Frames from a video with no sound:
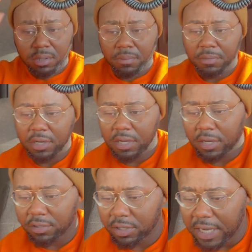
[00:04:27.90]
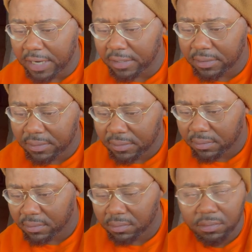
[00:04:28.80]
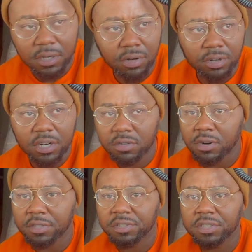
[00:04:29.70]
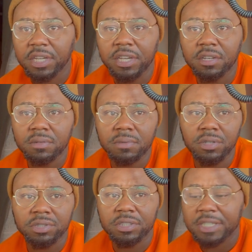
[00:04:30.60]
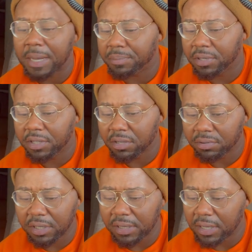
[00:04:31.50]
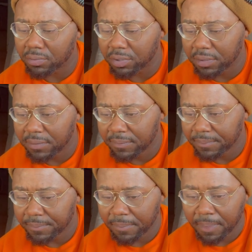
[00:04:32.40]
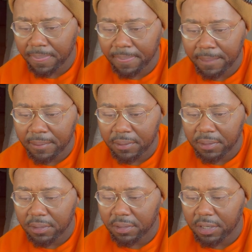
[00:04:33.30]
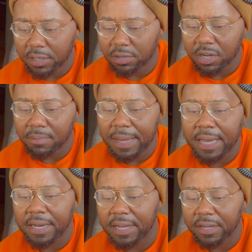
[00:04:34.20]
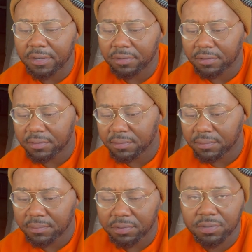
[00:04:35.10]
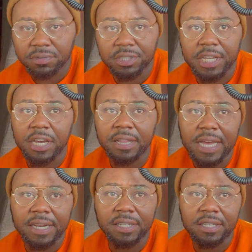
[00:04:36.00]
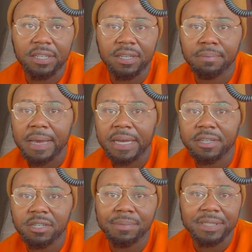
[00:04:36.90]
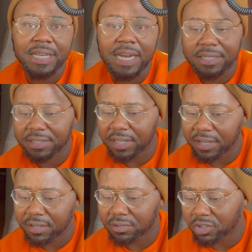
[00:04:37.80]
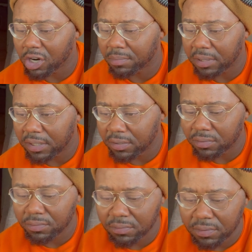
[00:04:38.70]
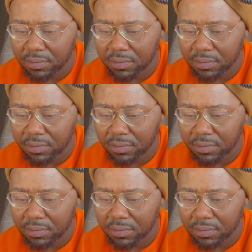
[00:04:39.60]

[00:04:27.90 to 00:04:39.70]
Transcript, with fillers: but you gotta go there, cross the scale, go to the top of the hill, get loaded. Then you come back down, scale out again, back up beside the scale, tarp the load.